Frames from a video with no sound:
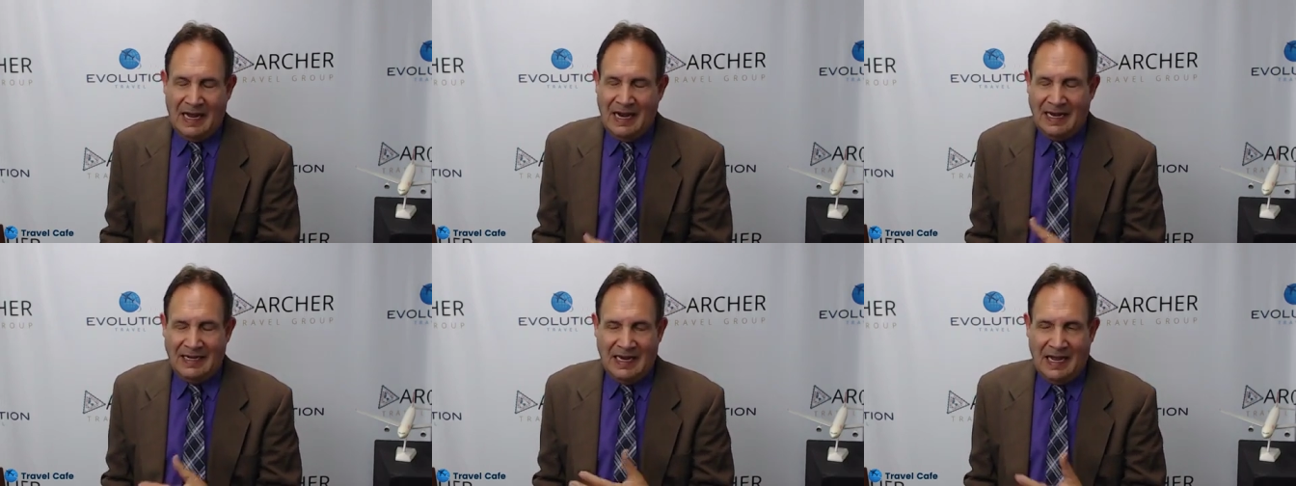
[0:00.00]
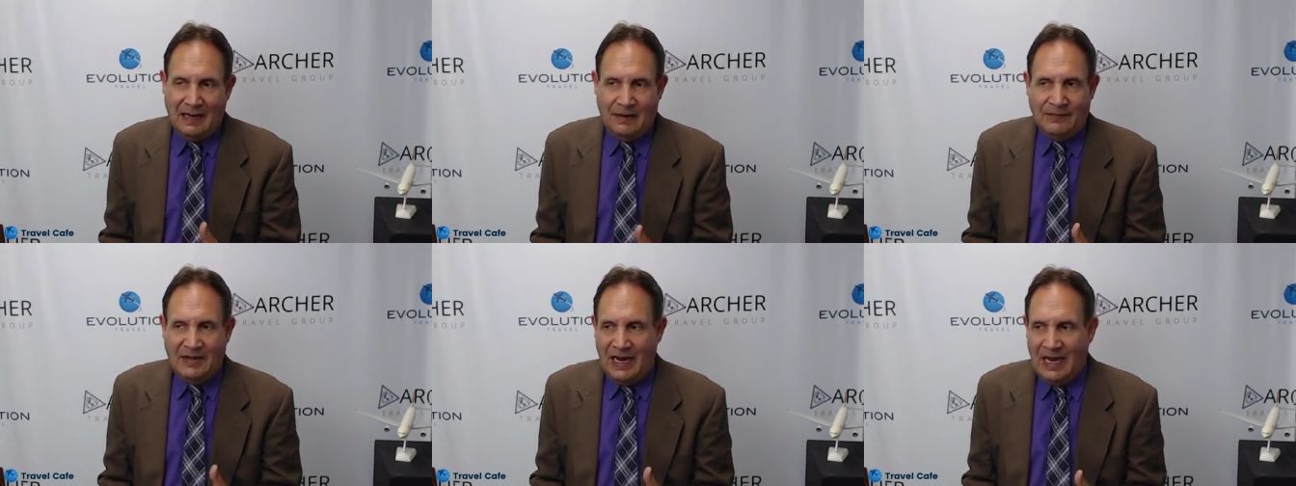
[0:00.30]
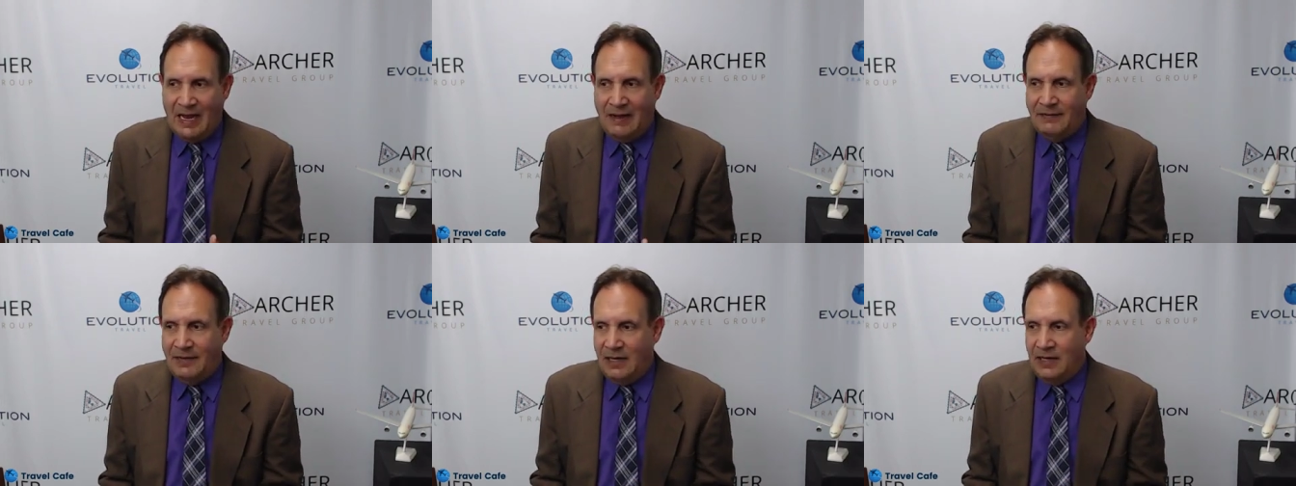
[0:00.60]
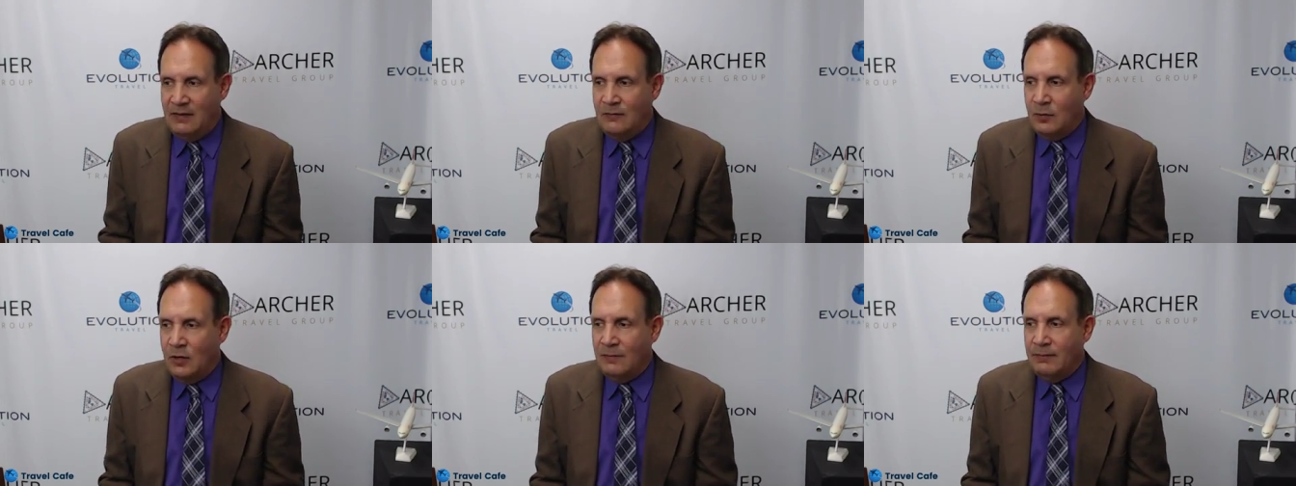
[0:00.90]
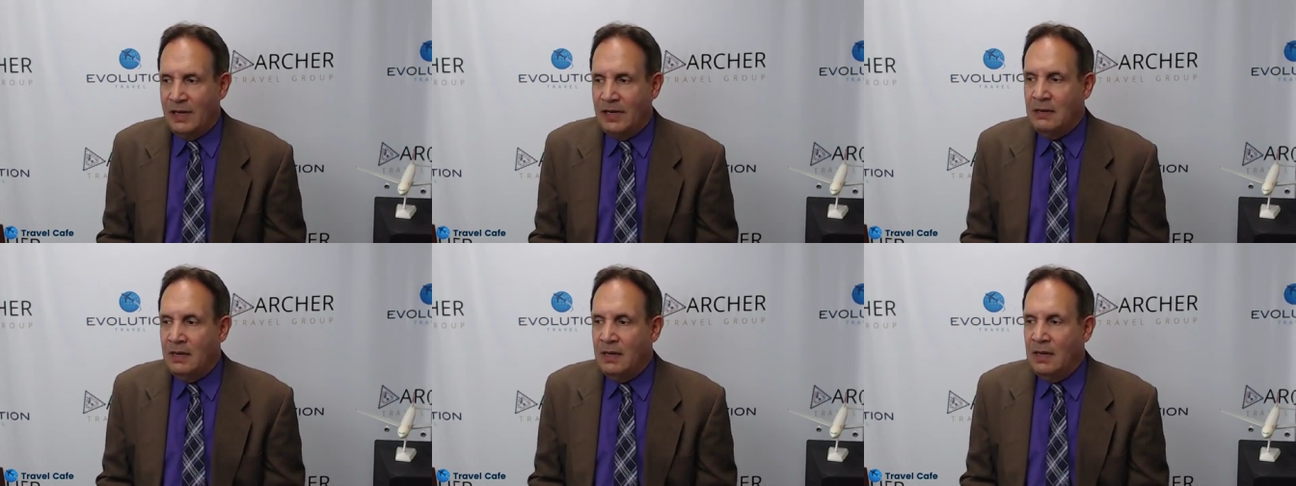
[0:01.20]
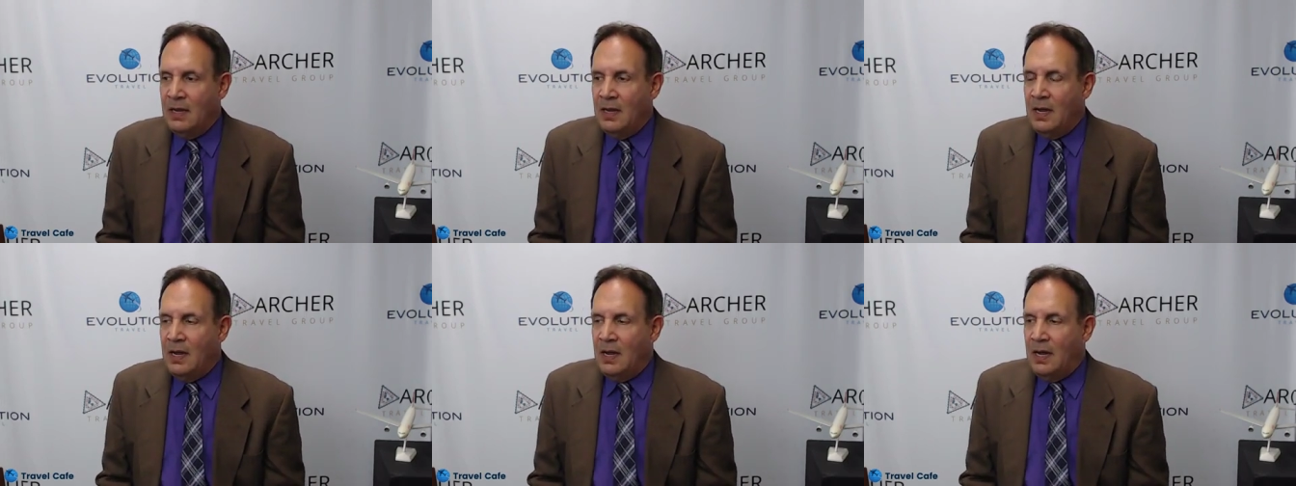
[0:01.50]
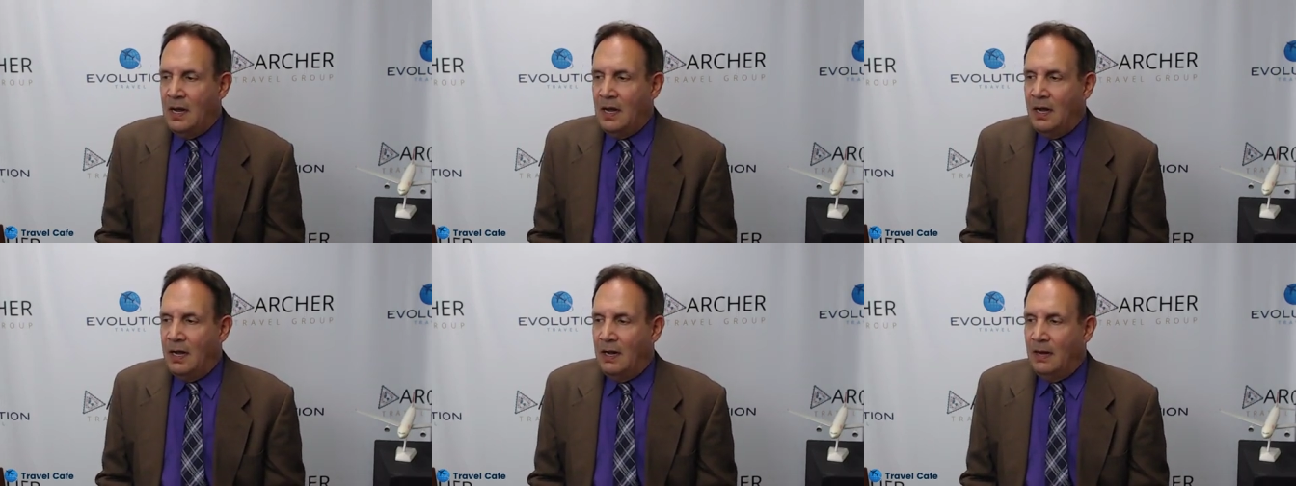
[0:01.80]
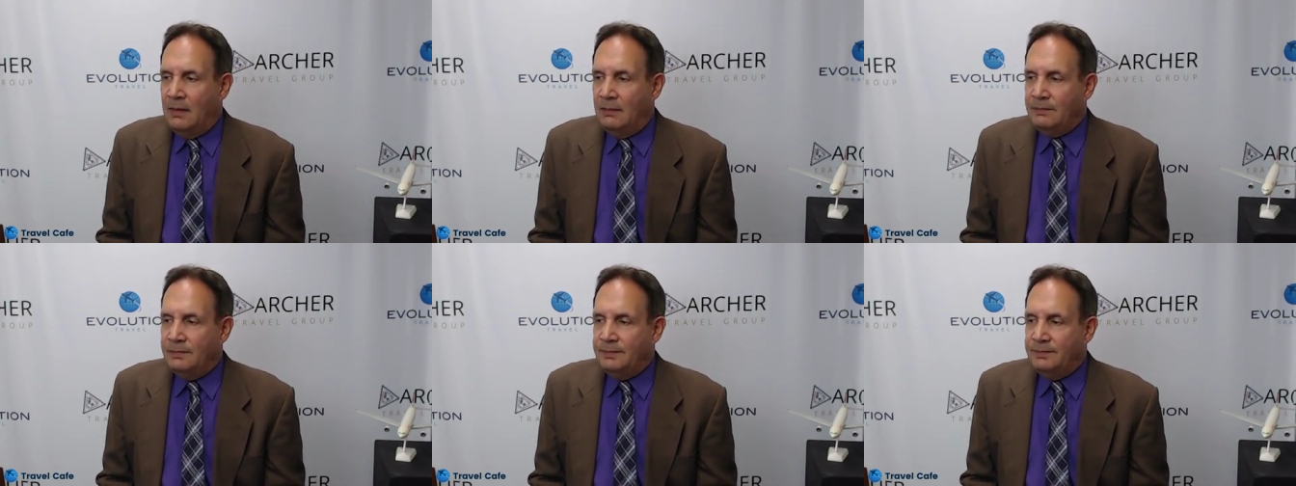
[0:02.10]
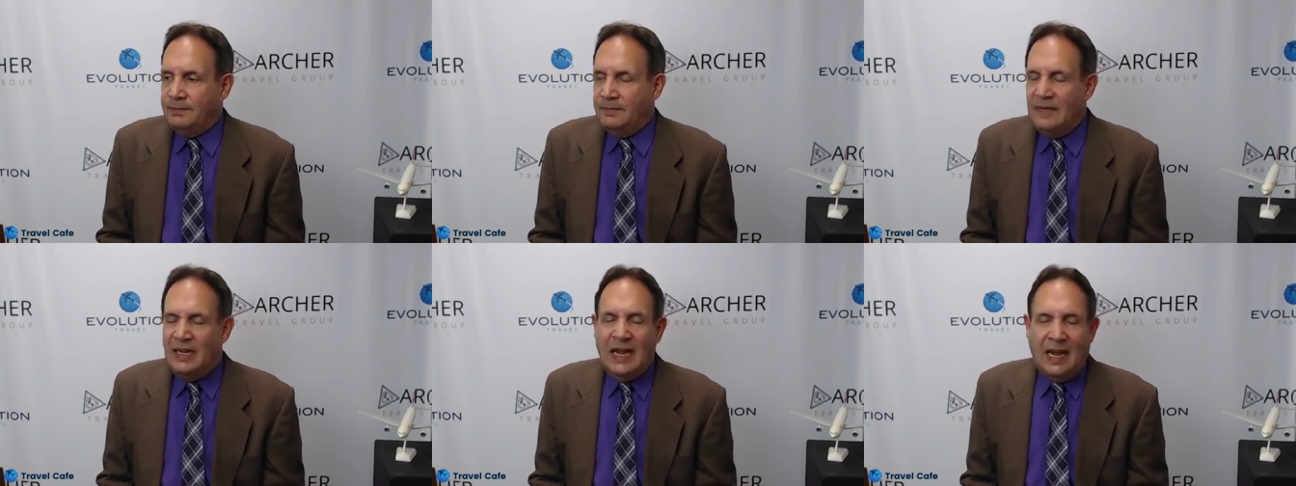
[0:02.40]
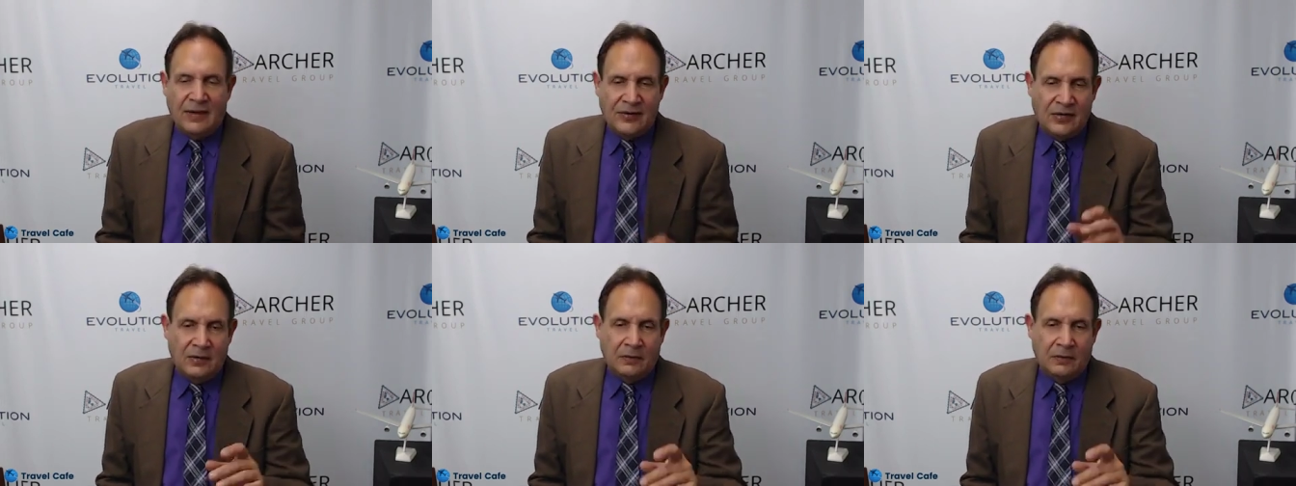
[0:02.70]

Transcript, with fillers: I doubt if they have it anymore, but um, yeah. So